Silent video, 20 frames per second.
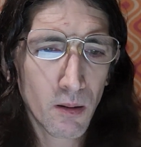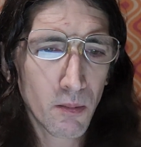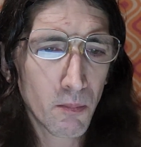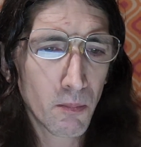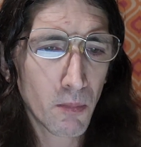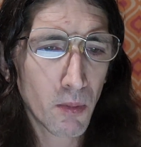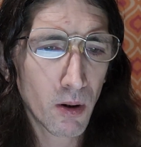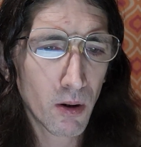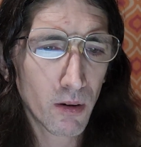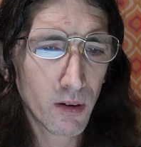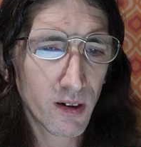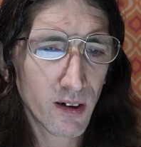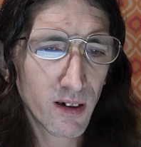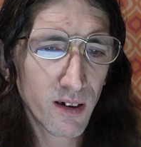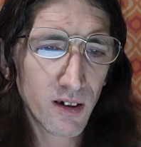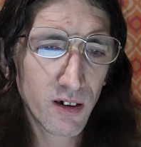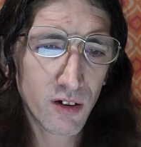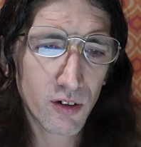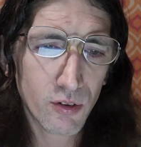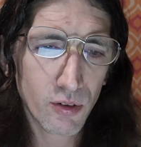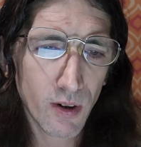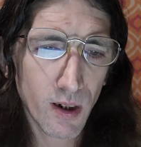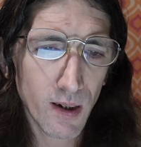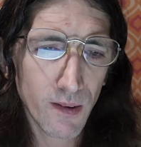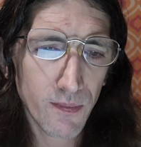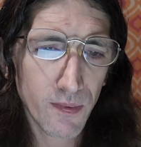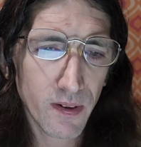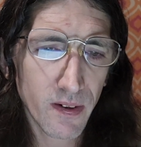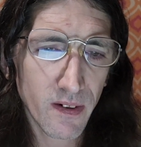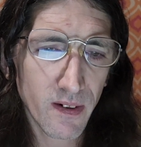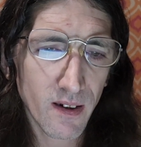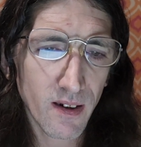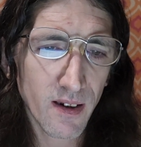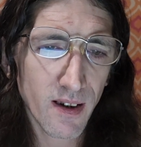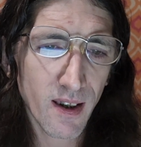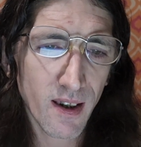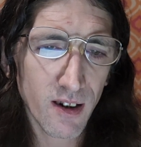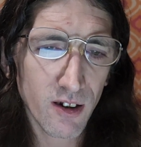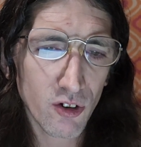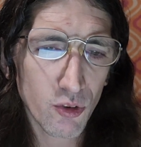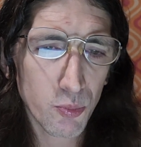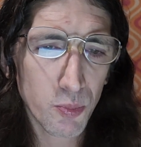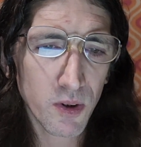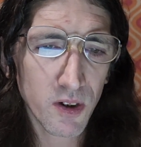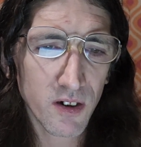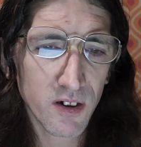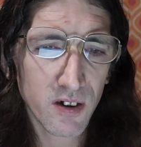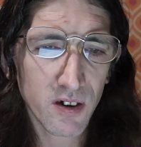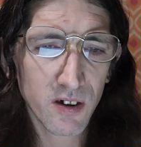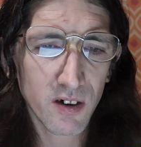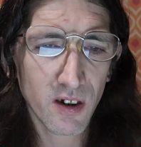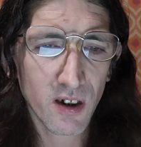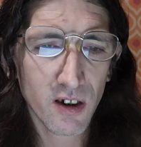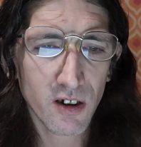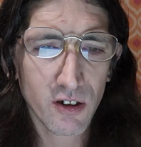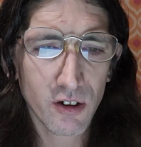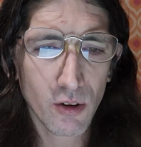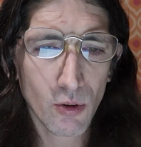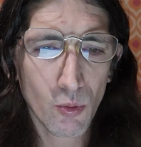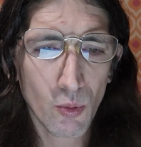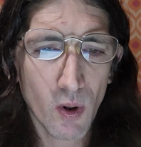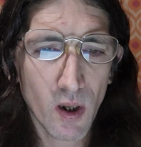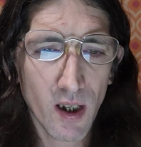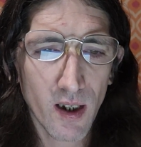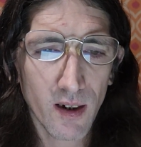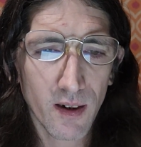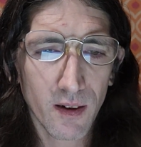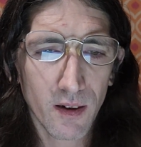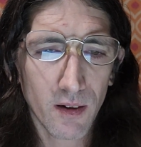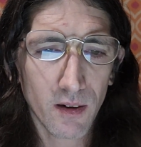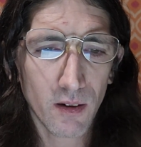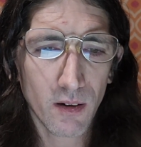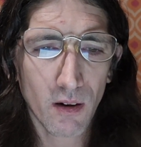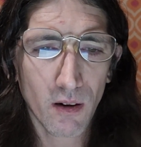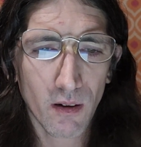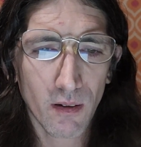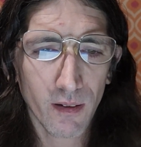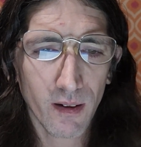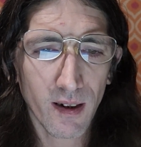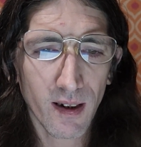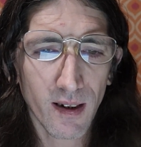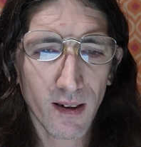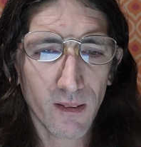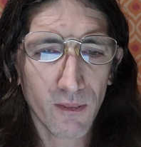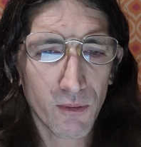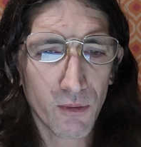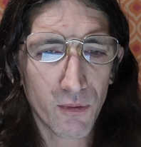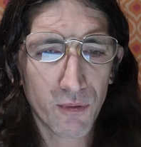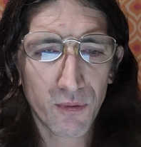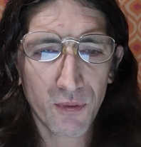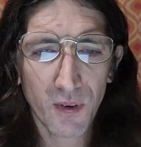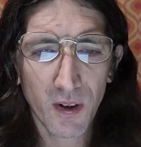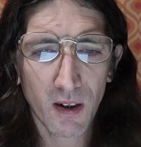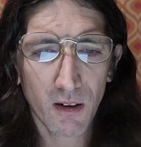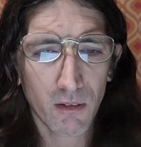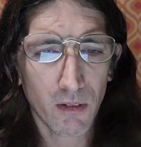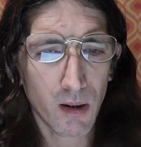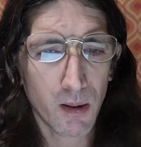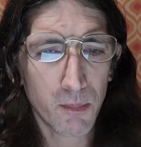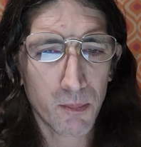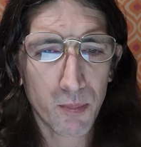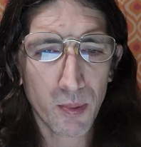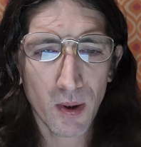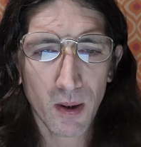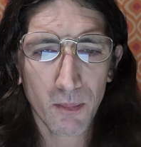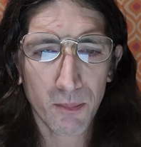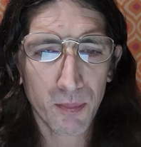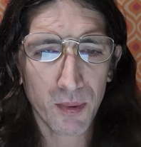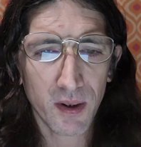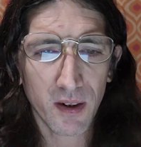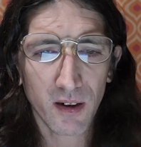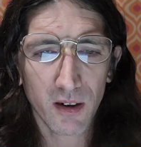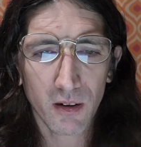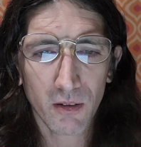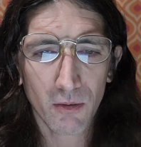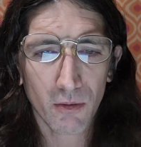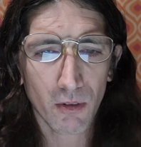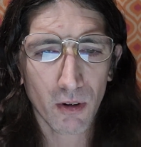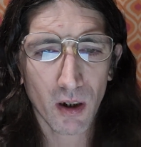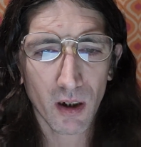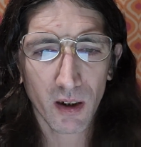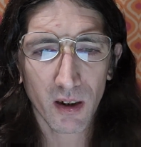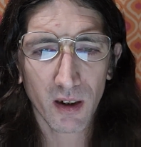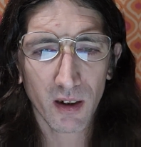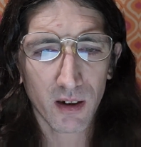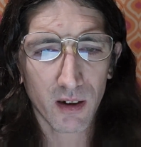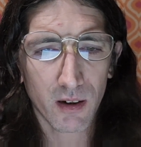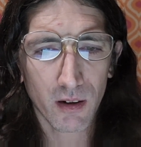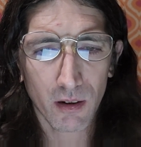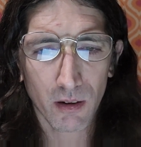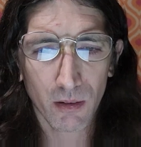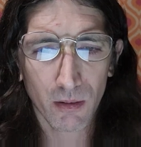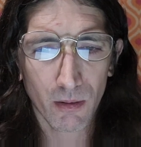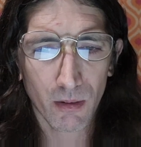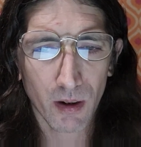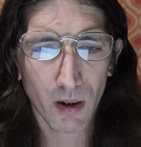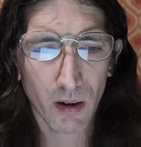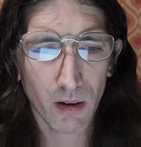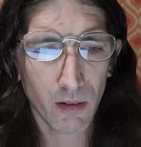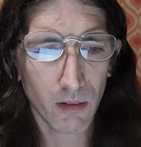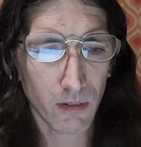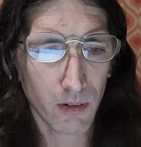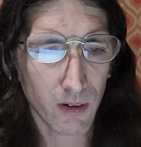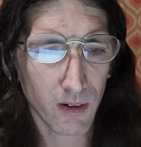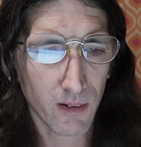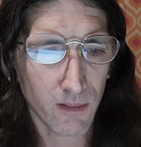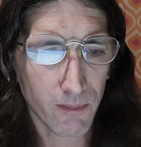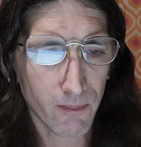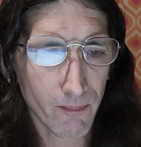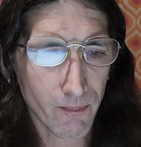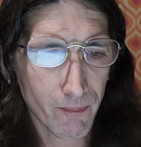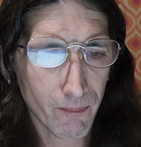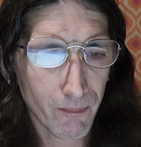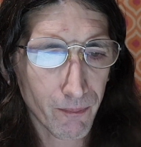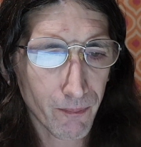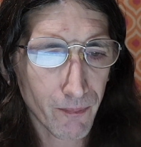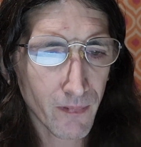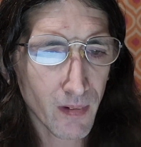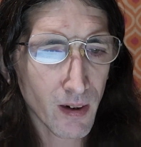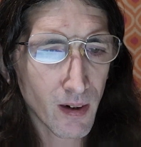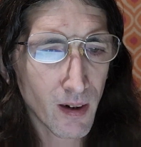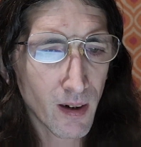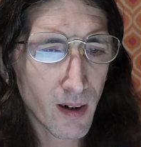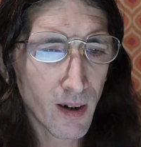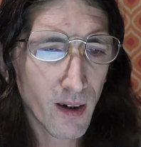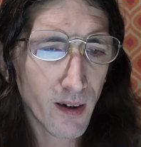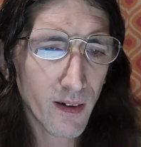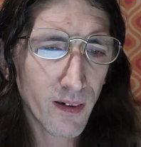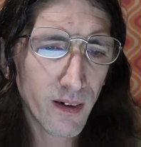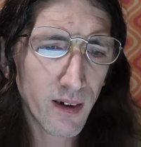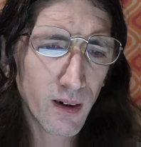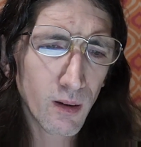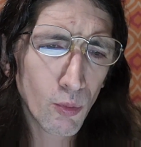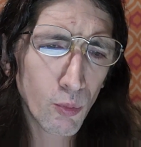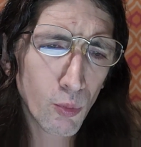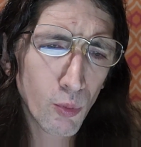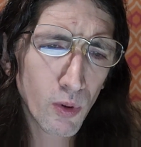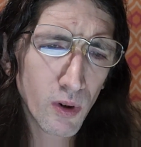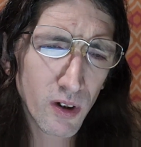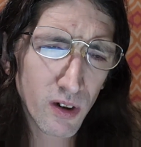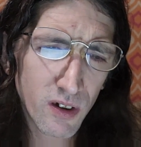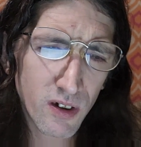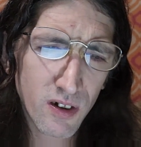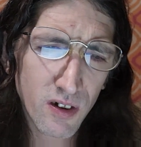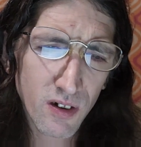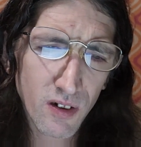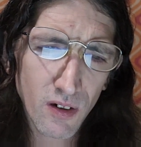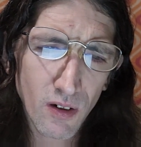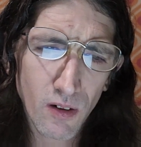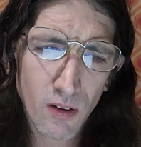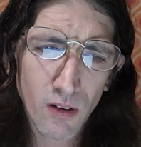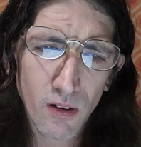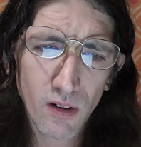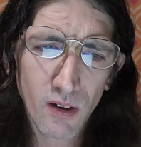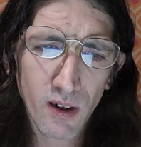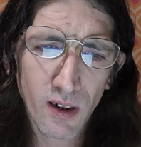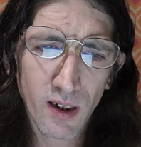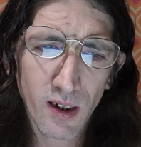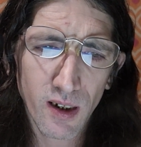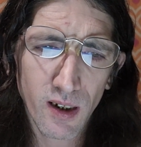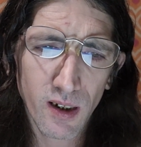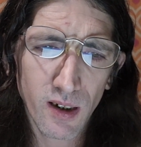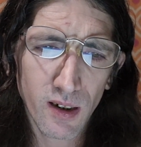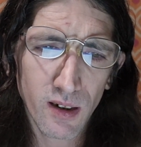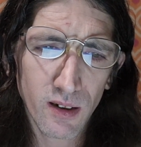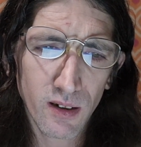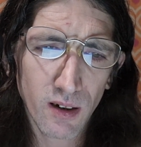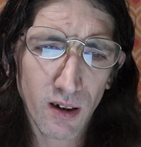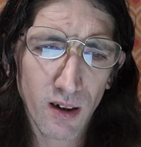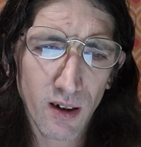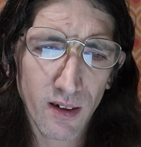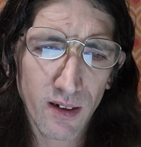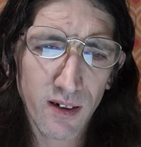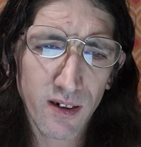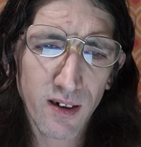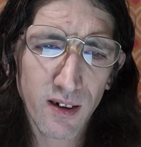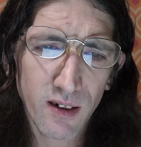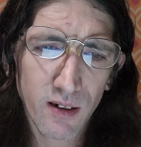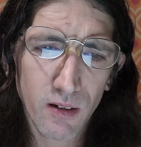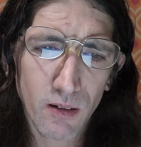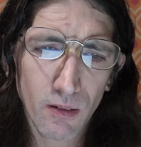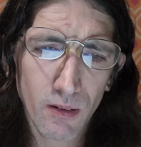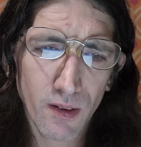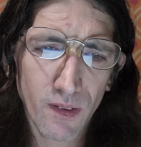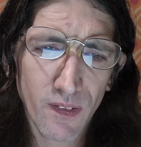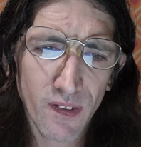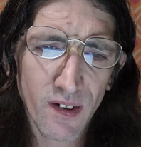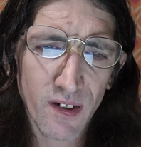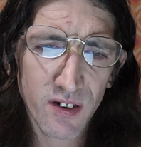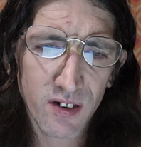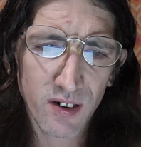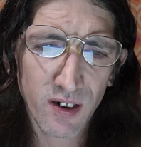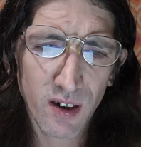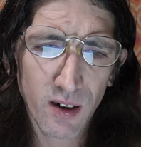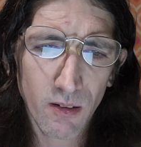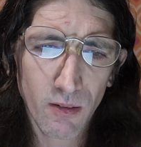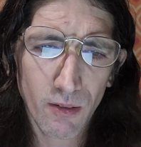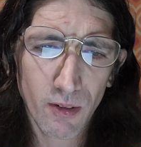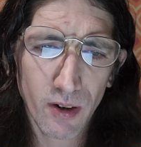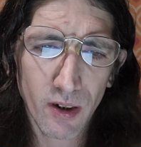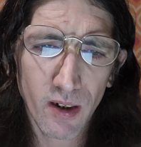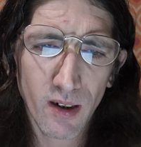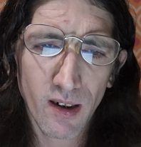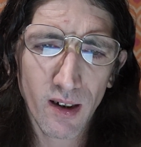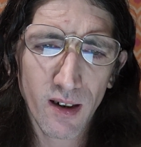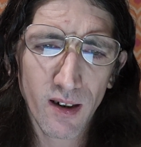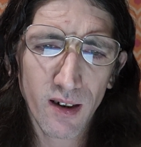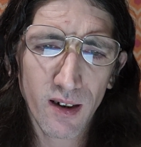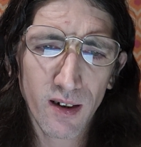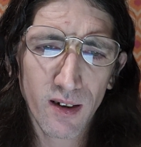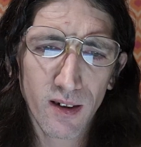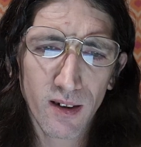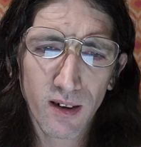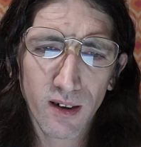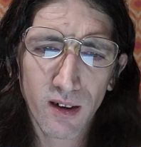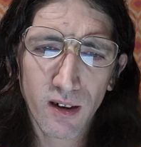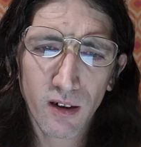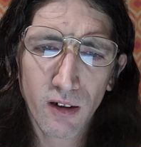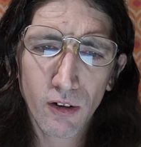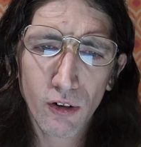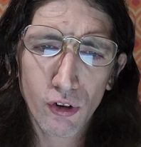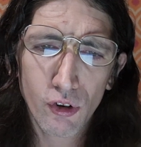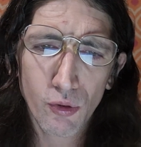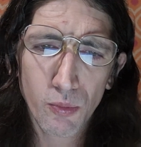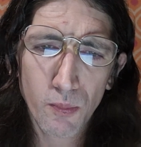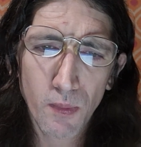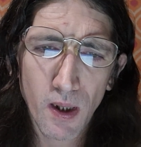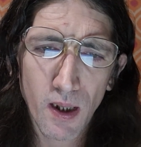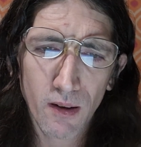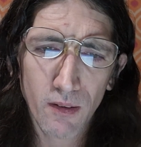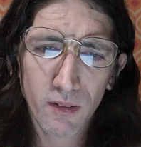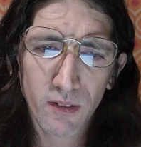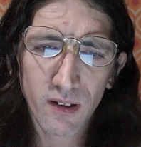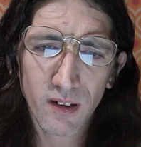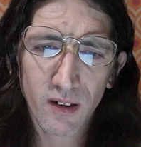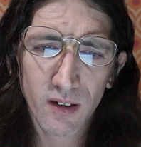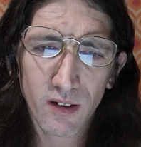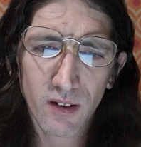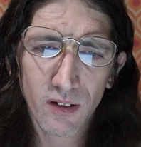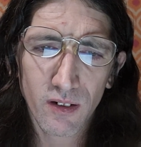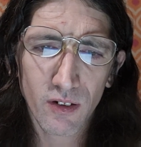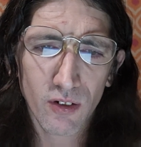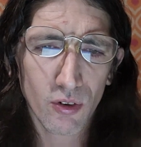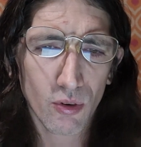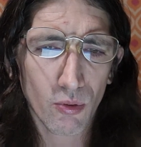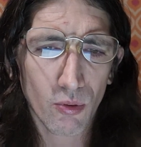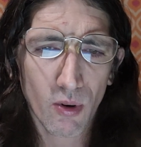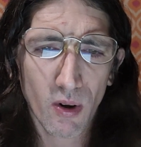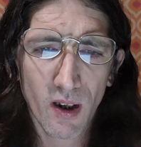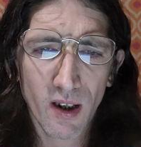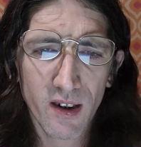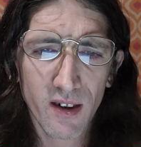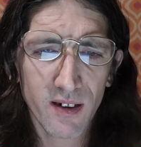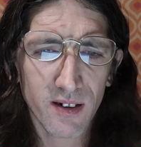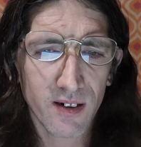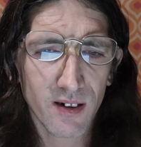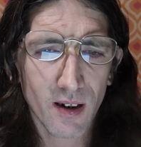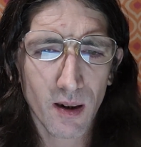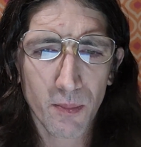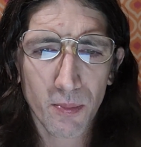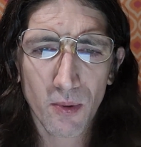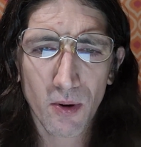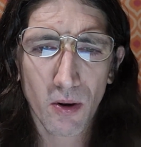Martin is driving the Lasby station wagon along a very bumpy and rugged dirt road. The woods are a lot thicker in this area, and the huge mountains rise up